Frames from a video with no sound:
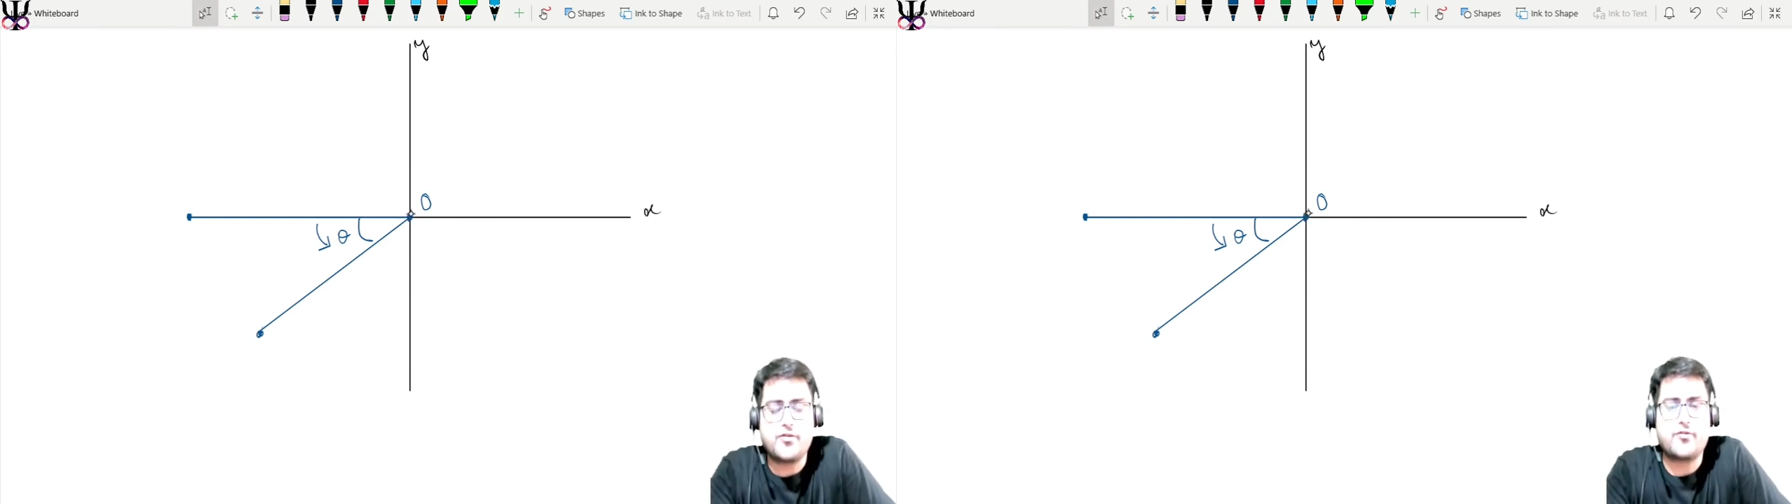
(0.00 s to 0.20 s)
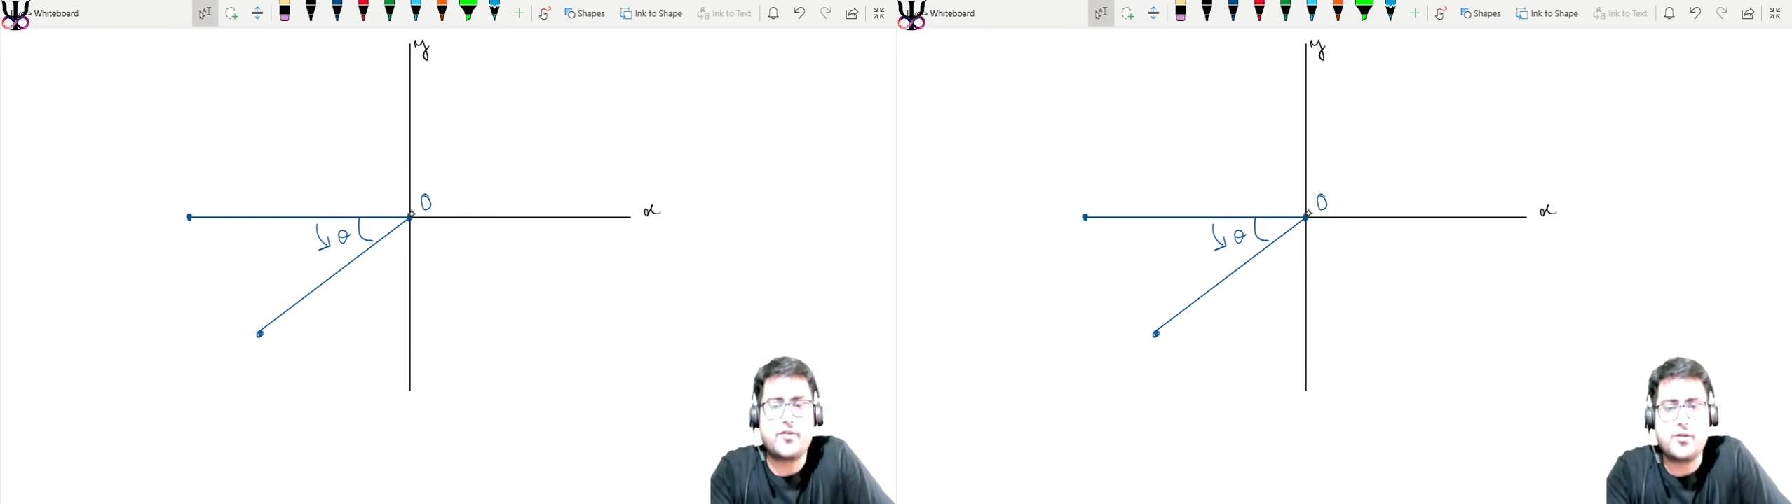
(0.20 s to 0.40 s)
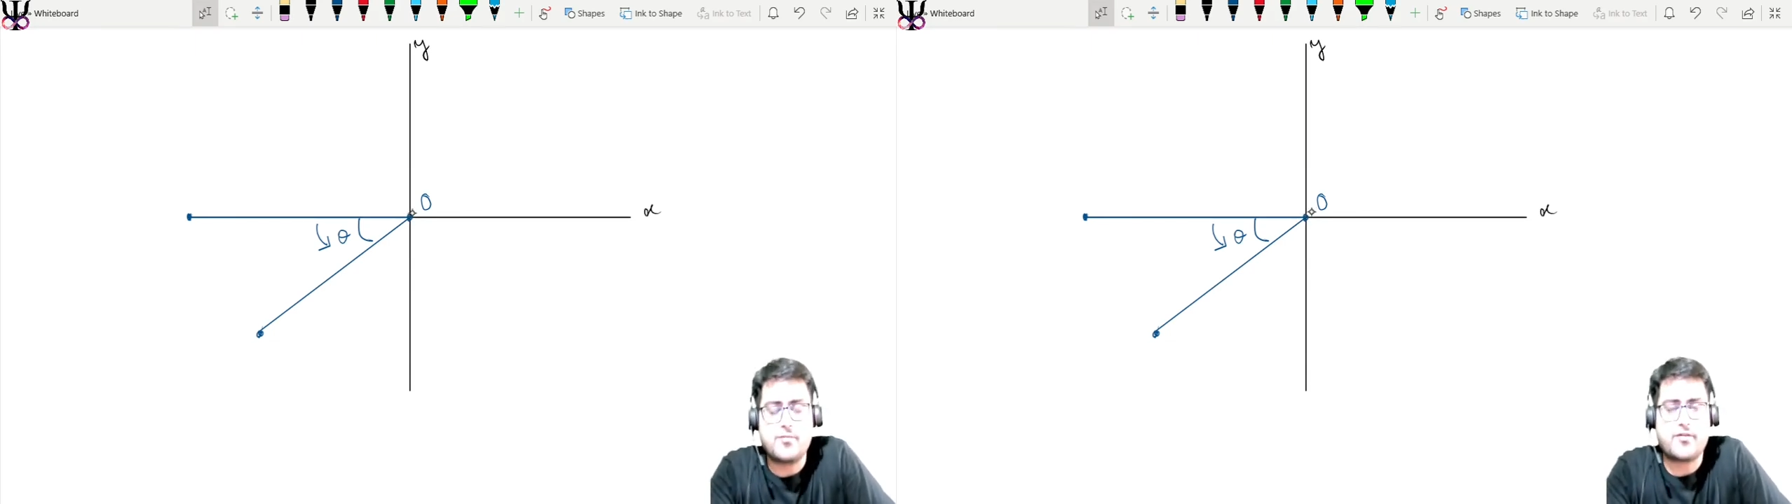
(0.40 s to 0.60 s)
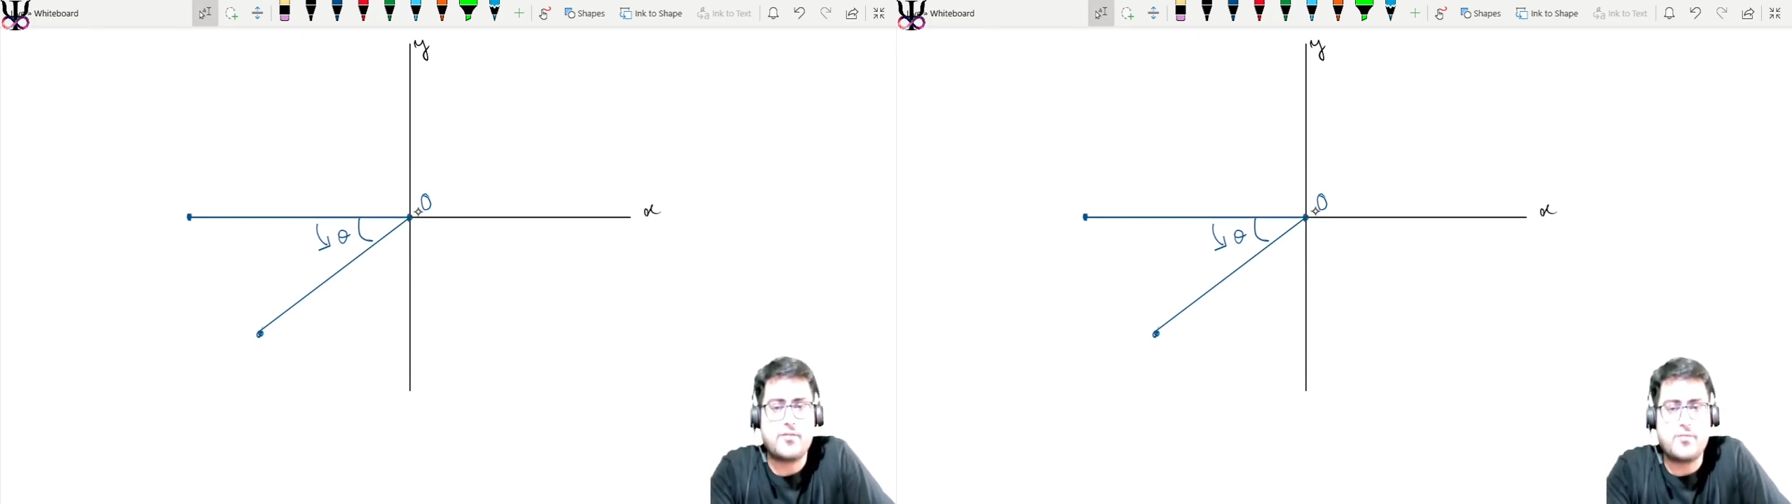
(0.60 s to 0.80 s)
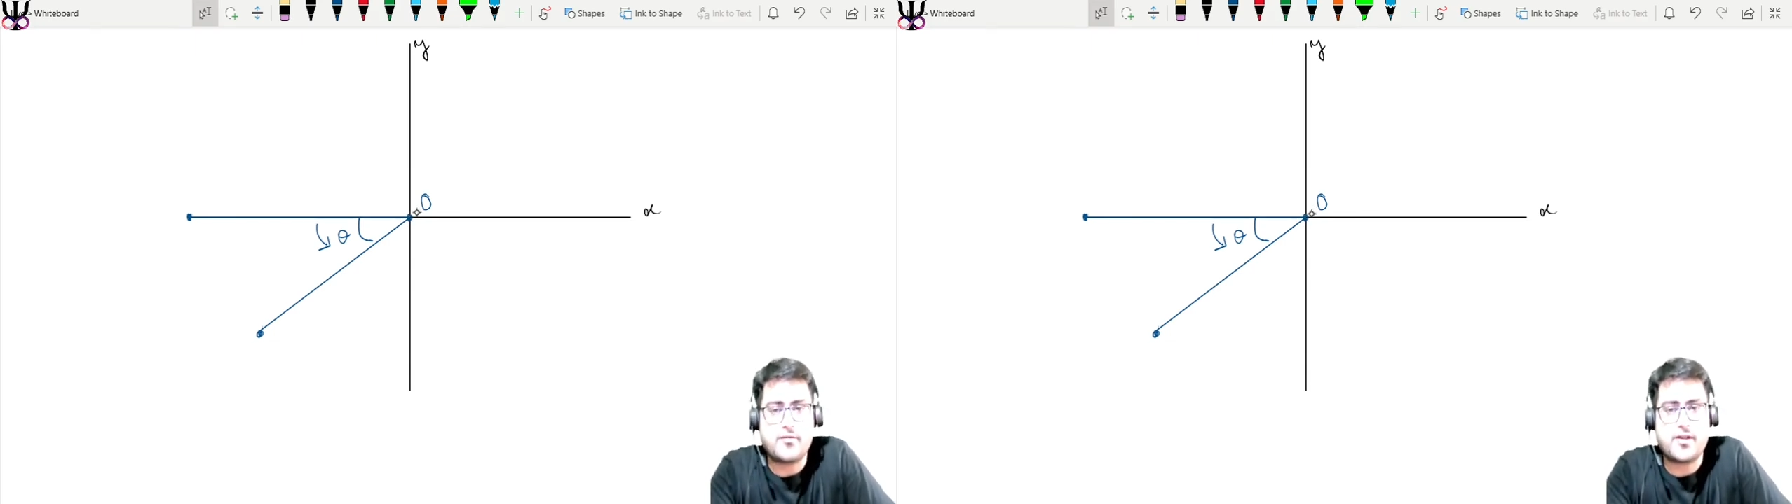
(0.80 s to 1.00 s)

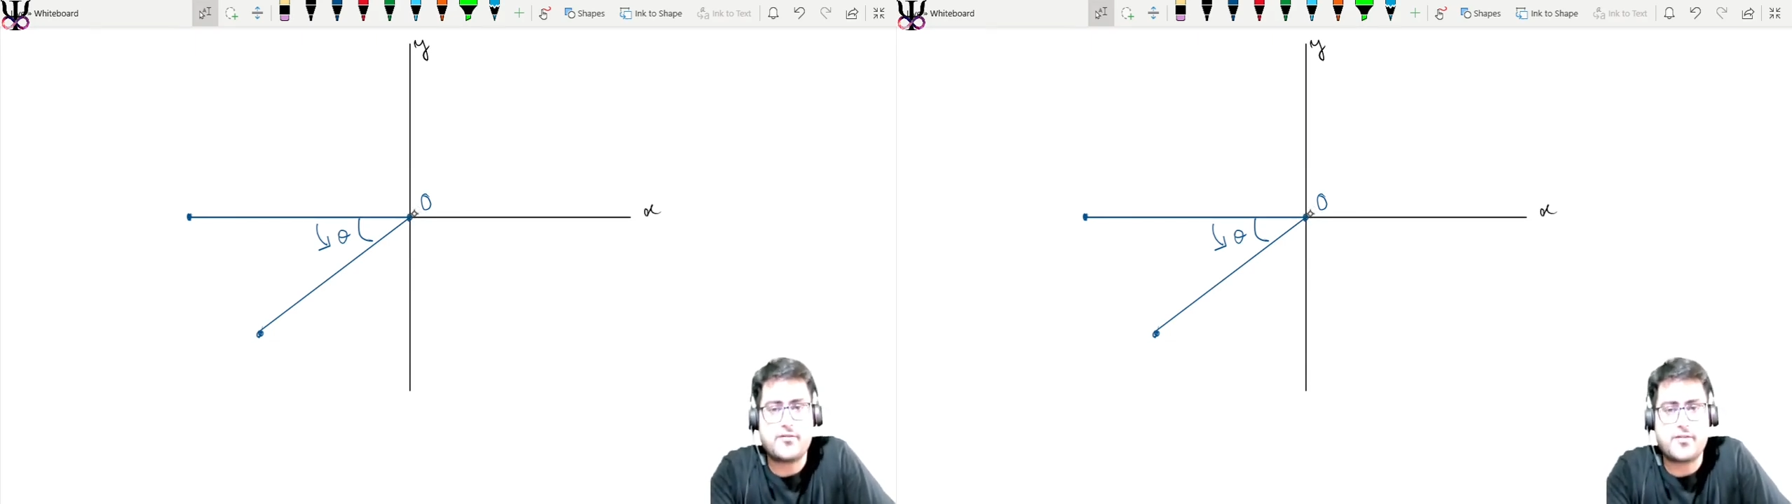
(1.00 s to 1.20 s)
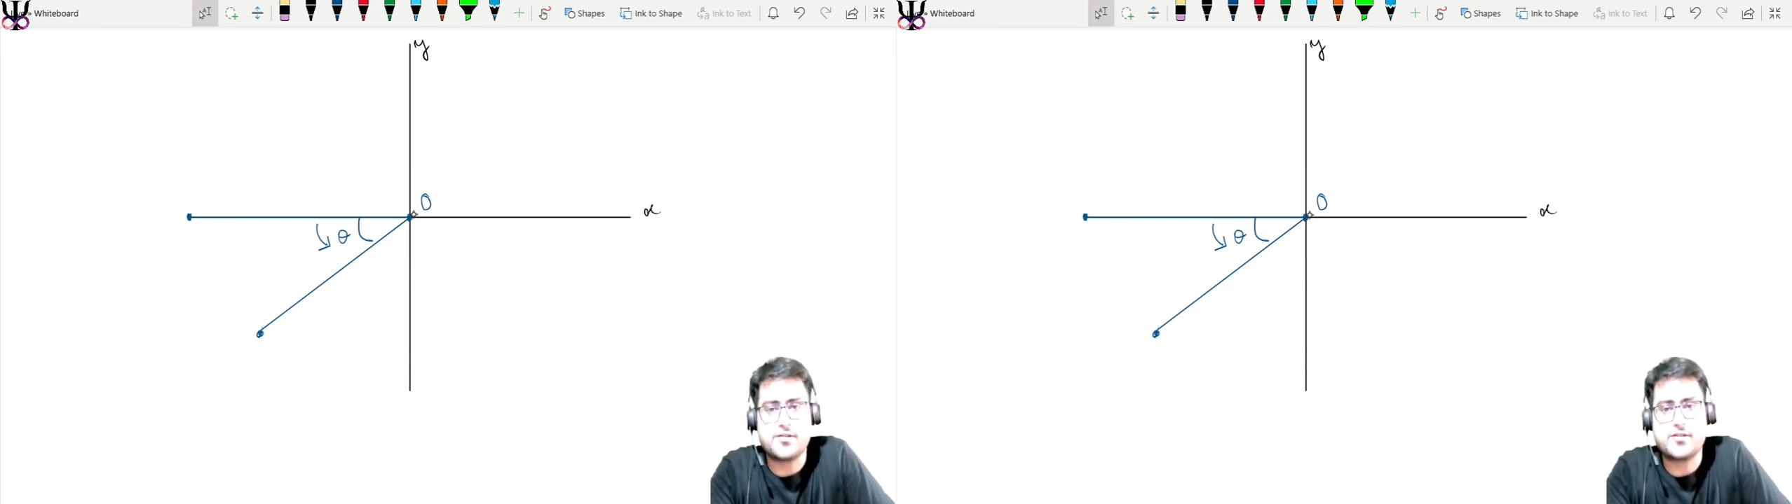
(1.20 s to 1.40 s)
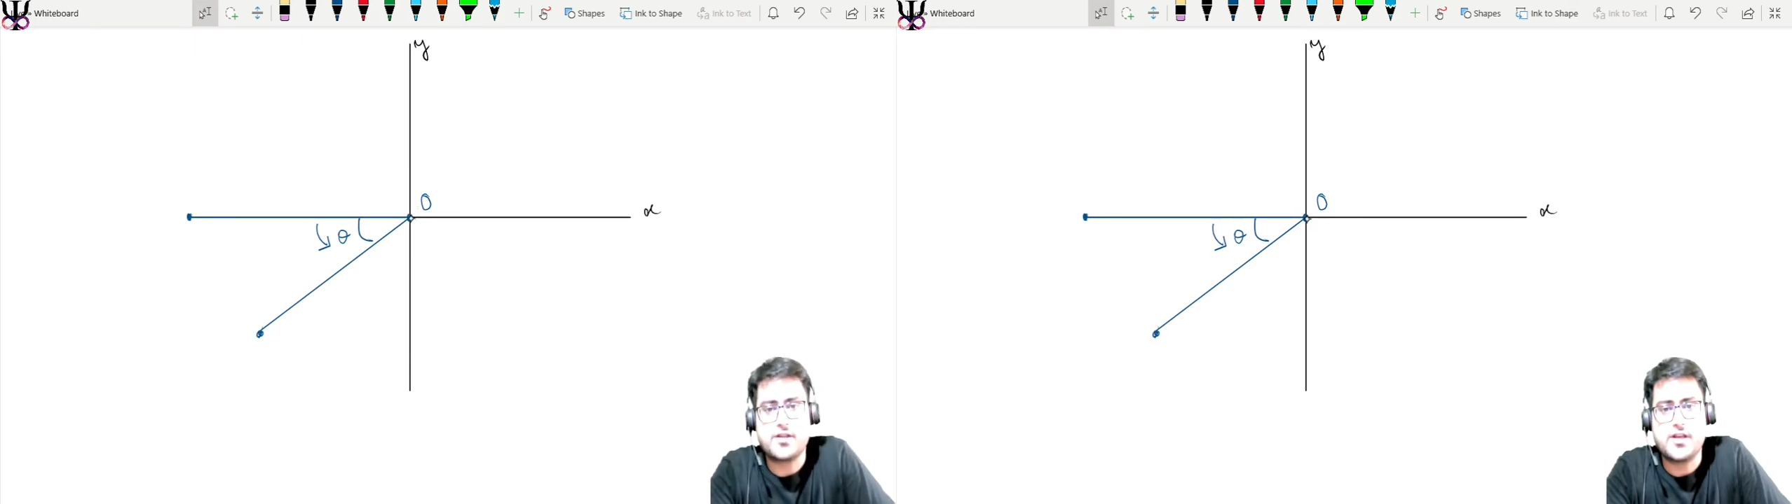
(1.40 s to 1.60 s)
frame of reference